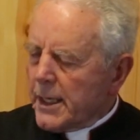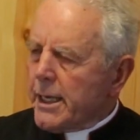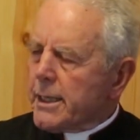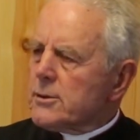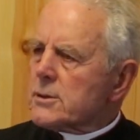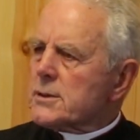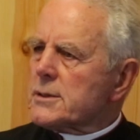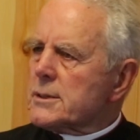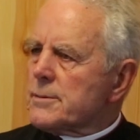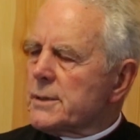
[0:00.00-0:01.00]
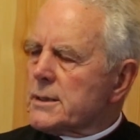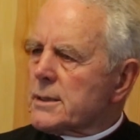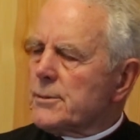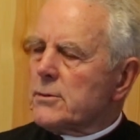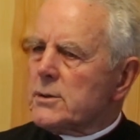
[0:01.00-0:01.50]
Agnosticism is
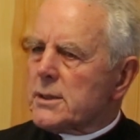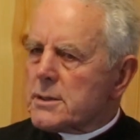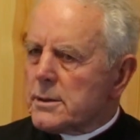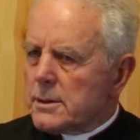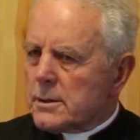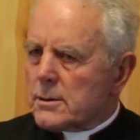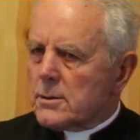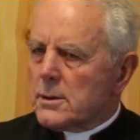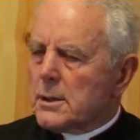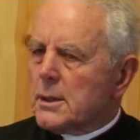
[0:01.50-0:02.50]
somebody who doesn't know.